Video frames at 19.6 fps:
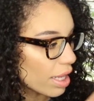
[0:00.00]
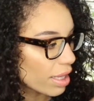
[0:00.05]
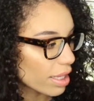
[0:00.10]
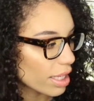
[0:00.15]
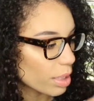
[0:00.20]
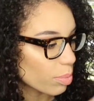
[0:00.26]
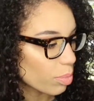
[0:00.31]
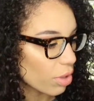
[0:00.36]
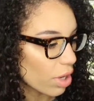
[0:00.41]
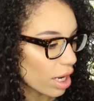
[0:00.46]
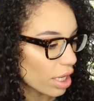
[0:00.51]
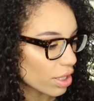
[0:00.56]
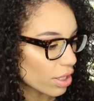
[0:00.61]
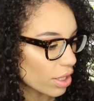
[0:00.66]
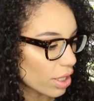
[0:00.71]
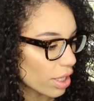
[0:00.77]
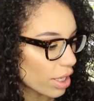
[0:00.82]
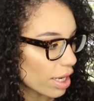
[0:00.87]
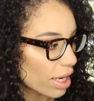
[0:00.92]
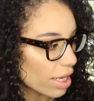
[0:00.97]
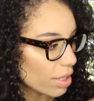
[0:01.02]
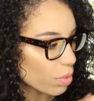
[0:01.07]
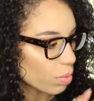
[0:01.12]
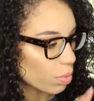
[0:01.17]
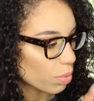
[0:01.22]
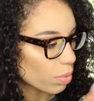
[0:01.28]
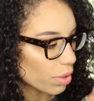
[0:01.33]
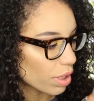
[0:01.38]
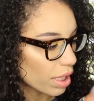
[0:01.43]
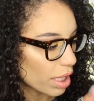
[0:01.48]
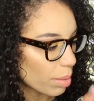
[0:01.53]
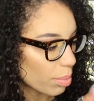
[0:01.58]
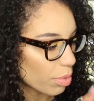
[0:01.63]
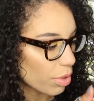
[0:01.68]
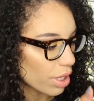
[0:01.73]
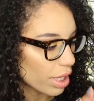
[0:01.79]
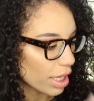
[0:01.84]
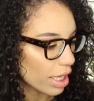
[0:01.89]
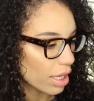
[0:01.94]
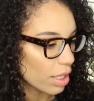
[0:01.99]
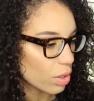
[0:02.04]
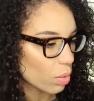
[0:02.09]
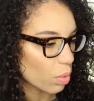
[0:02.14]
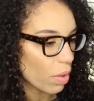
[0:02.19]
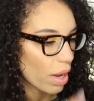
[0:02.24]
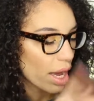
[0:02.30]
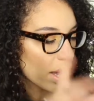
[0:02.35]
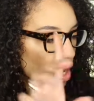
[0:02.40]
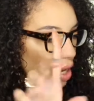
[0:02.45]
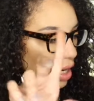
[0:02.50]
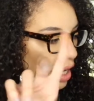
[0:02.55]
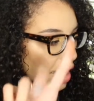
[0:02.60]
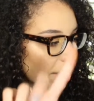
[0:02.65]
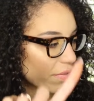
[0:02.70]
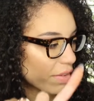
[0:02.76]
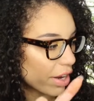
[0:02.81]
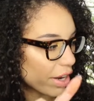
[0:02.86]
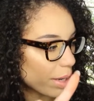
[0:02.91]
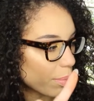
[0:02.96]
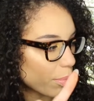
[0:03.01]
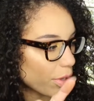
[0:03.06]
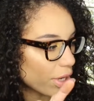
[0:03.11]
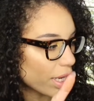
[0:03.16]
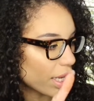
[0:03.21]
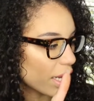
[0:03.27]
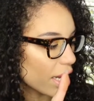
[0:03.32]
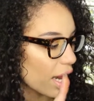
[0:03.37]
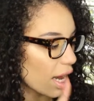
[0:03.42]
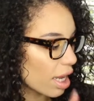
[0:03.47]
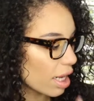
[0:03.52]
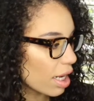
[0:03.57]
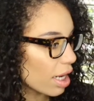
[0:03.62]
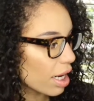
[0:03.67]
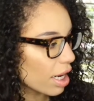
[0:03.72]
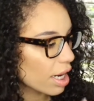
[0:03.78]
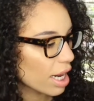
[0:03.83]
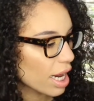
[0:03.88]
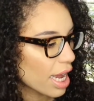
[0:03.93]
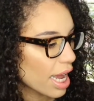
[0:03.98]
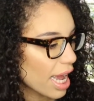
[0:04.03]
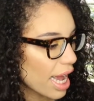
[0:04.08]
This bronzer is really pretty as well, like very pretty color.